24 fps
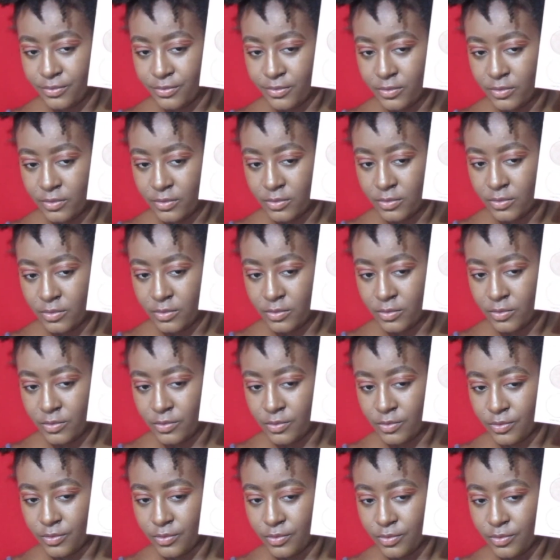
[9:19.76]

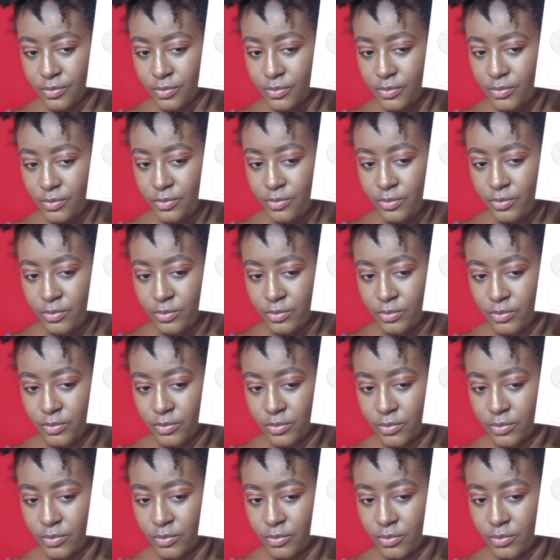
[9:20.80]

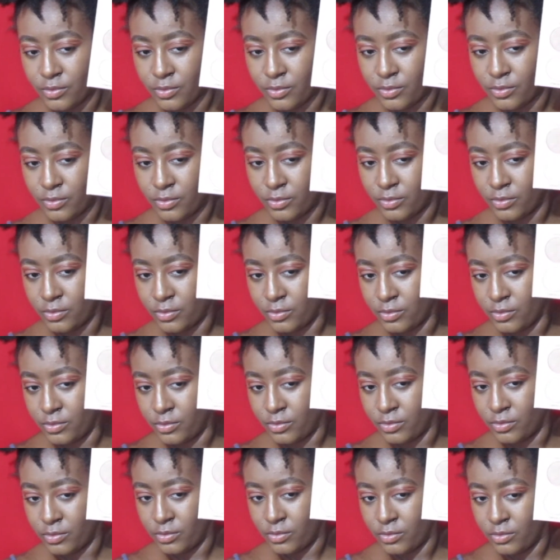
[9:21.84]

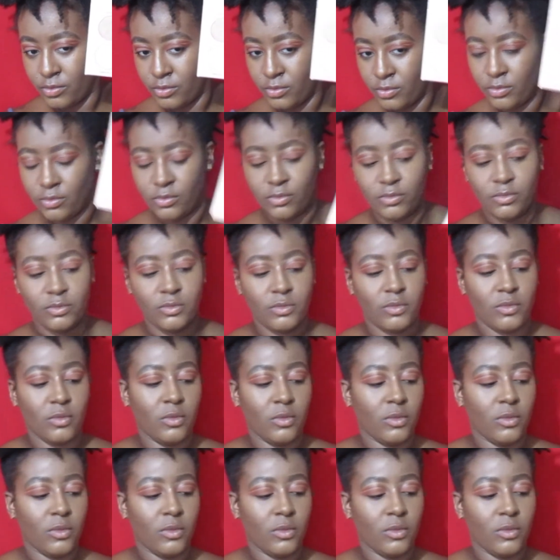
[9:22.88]
(no one is talking)